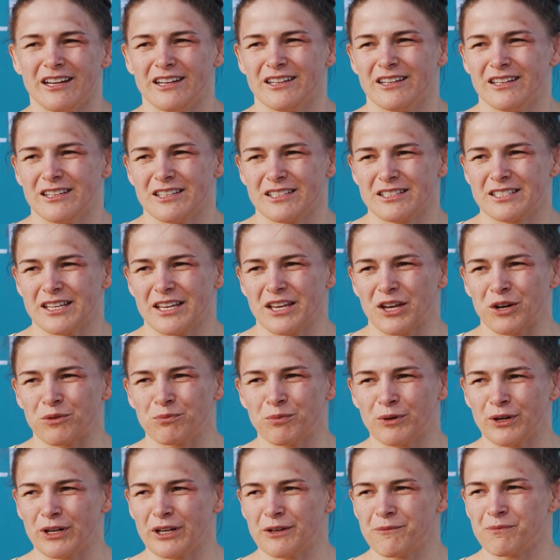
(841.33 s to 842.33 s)

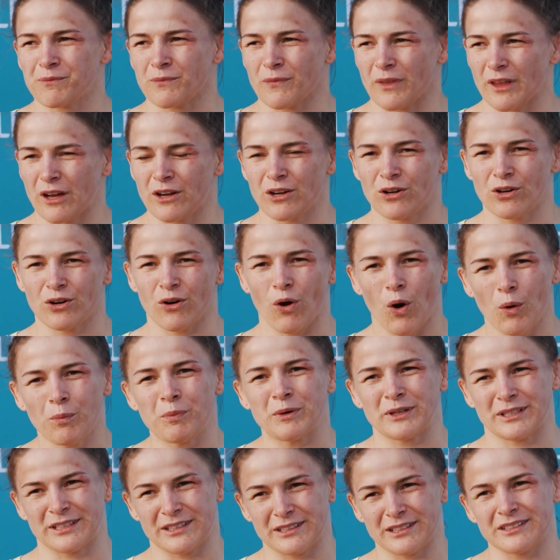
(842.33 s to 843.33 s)
Uh, I am
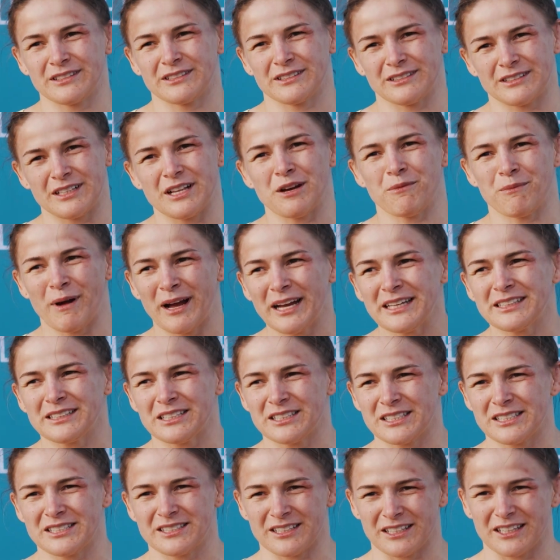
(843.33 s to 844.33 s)
incredibly happy that I took
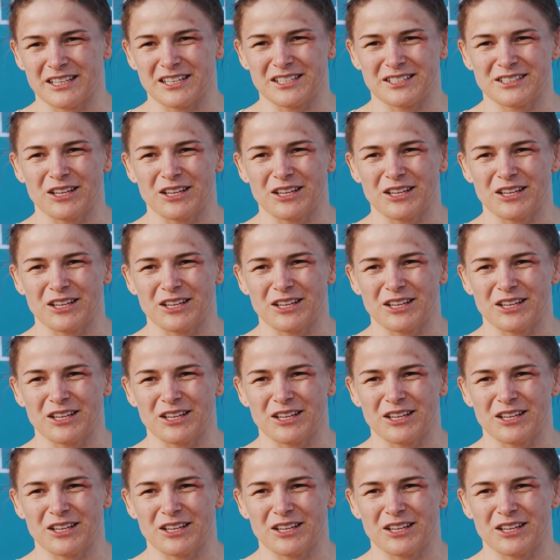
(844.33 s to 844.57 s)
part in the